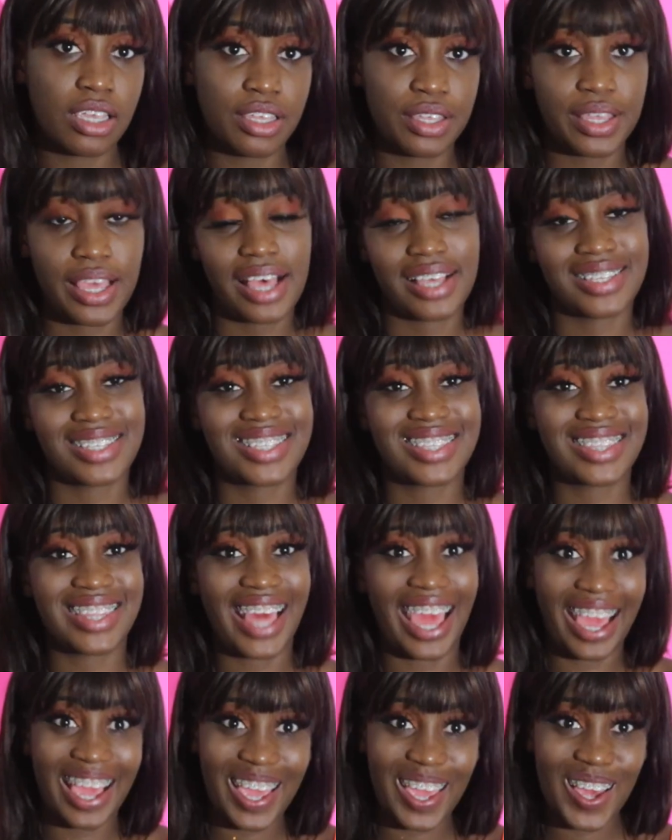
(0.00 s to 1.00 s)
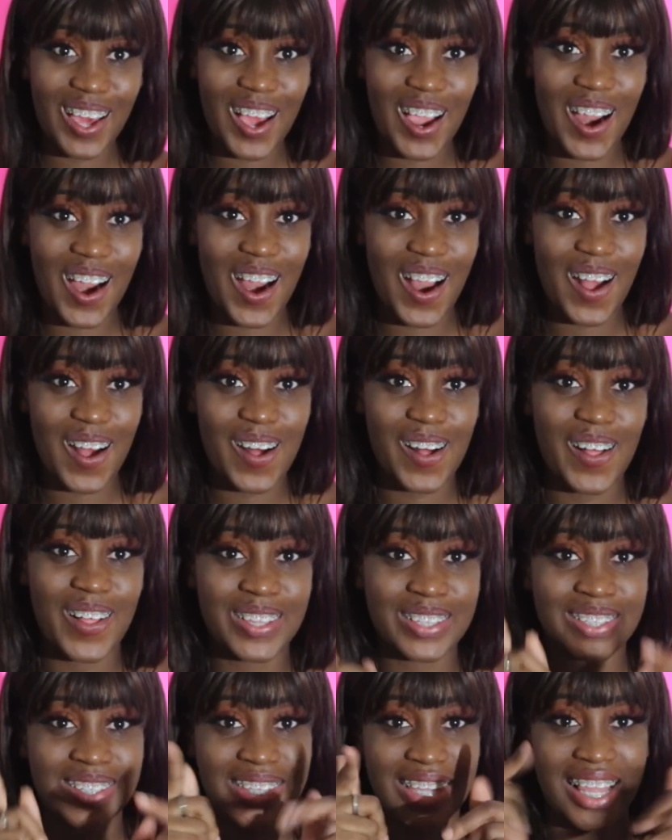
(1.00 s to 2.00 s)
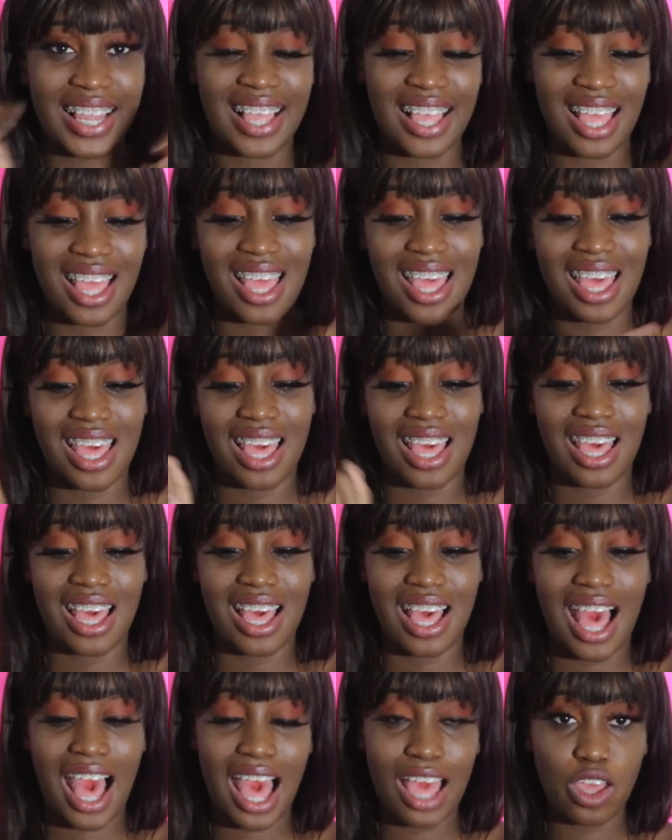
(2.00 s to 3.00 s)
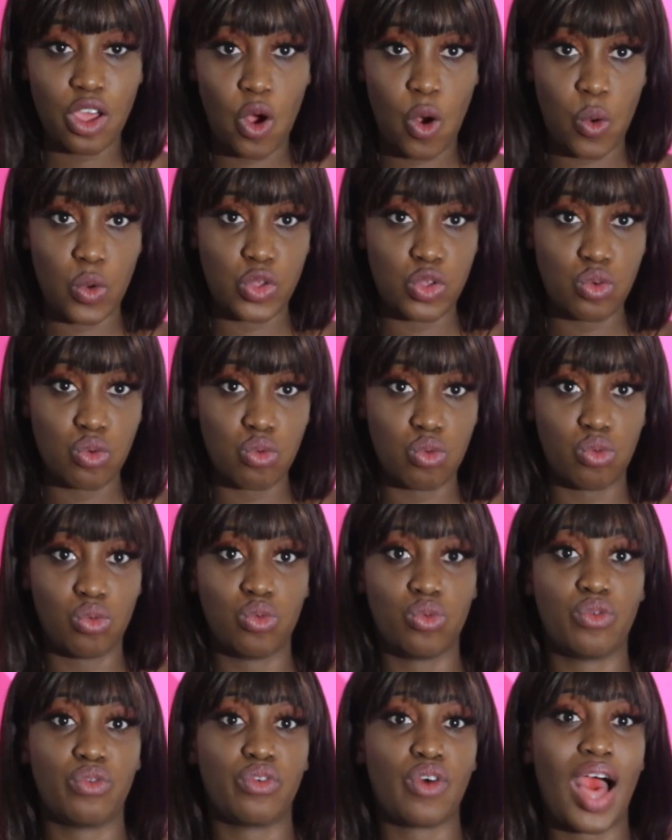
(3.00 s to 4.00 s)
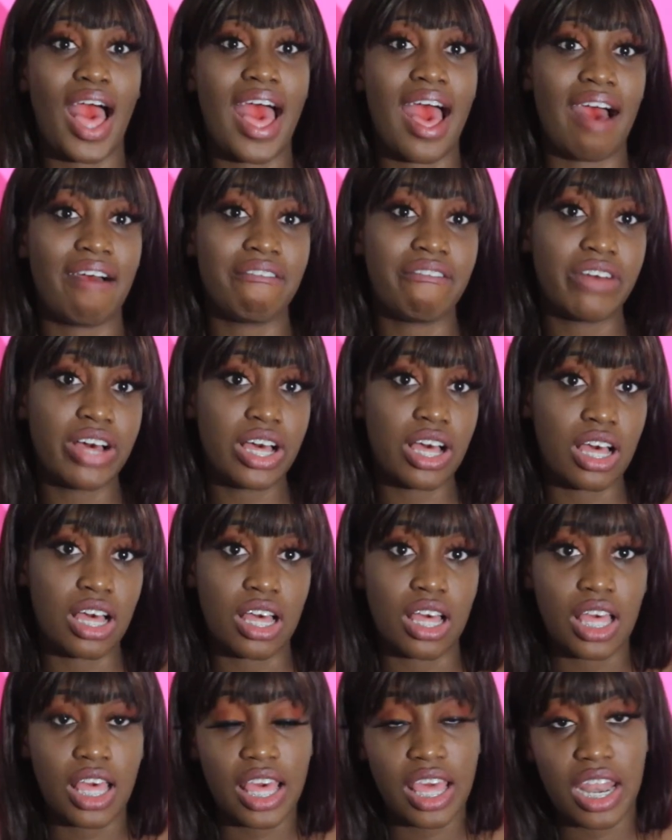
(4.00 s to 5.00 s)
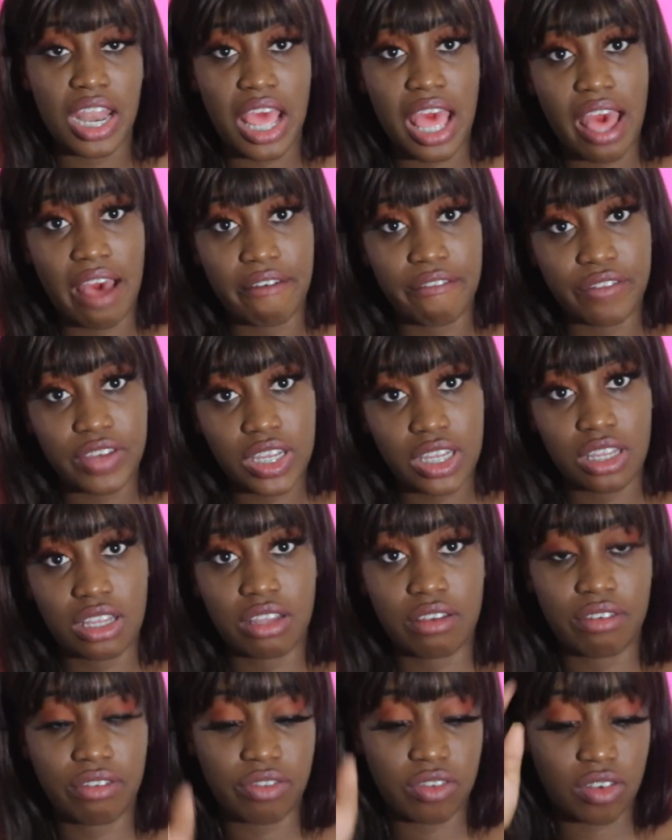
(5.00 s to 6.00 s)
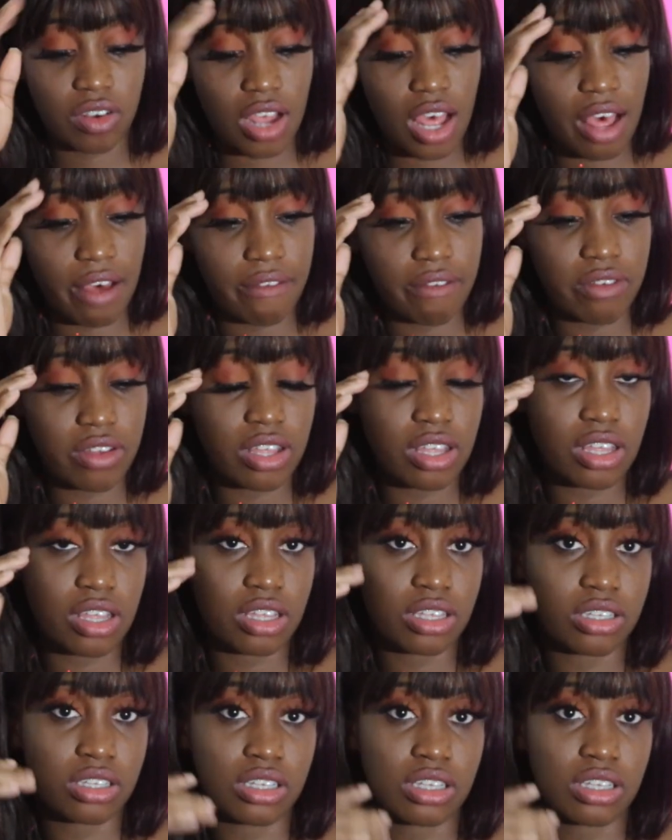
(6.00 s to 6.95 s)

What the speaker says: yes, thank you, girl. I owe you forever and ever, forever.